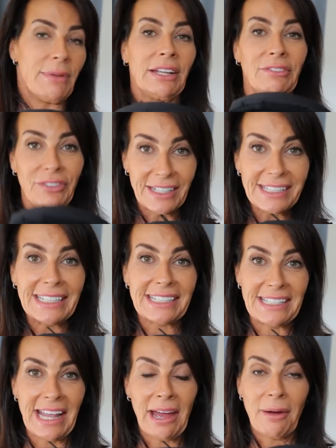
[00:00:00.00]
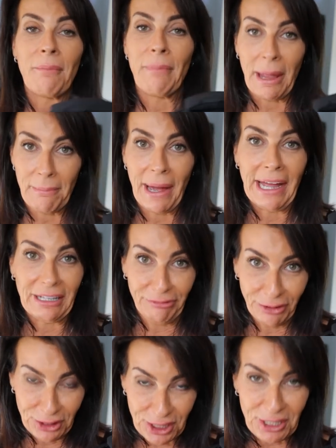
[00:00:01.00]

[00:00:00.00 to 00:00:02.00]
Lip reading: but this is now my bag for